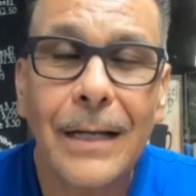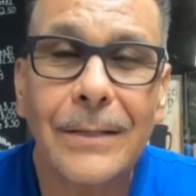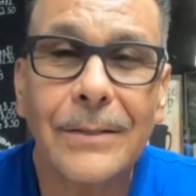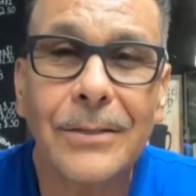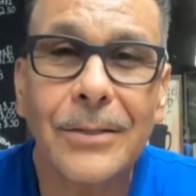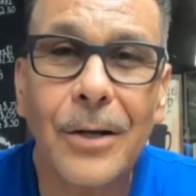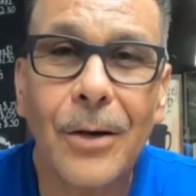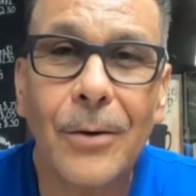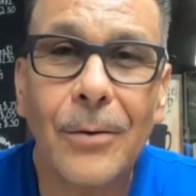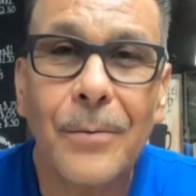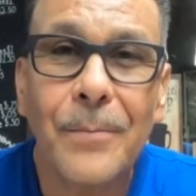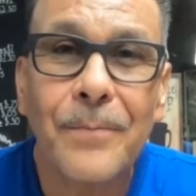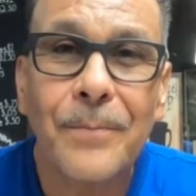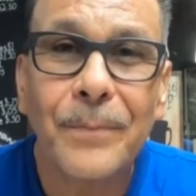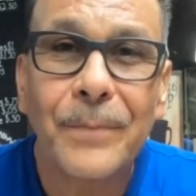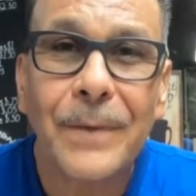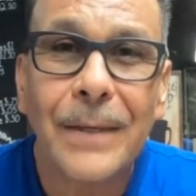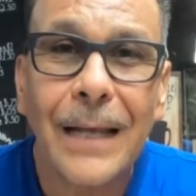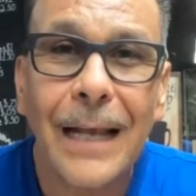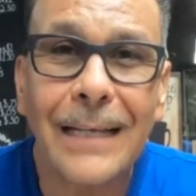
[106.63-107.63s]
And so,
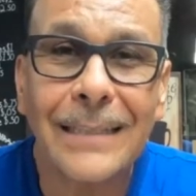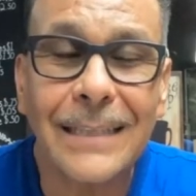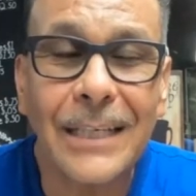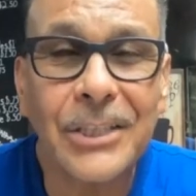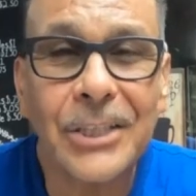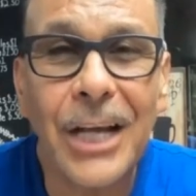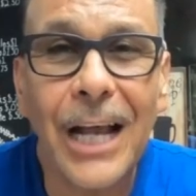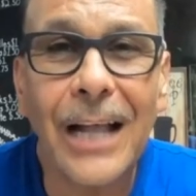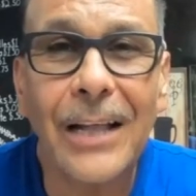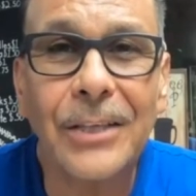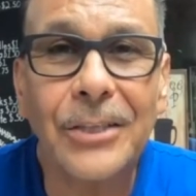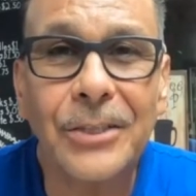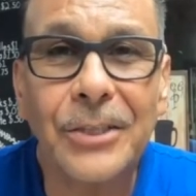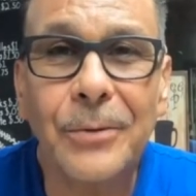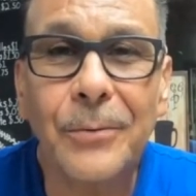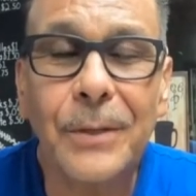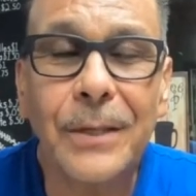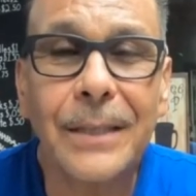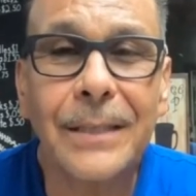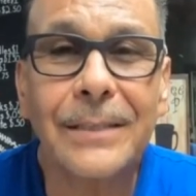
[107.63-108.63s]
as I challenge
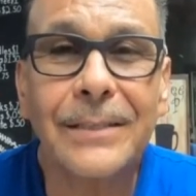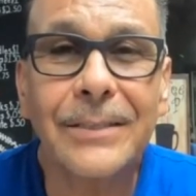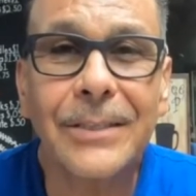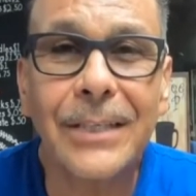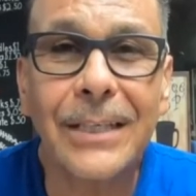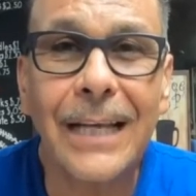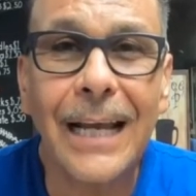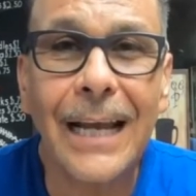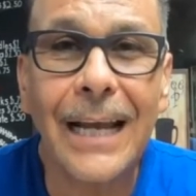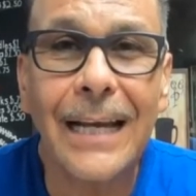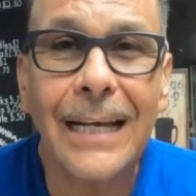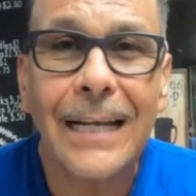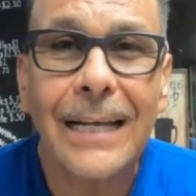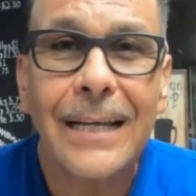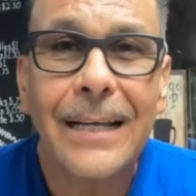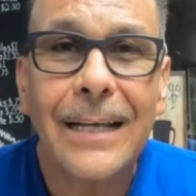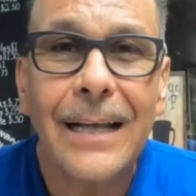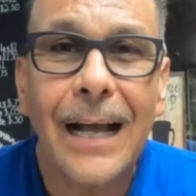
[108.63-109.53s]
you with this today,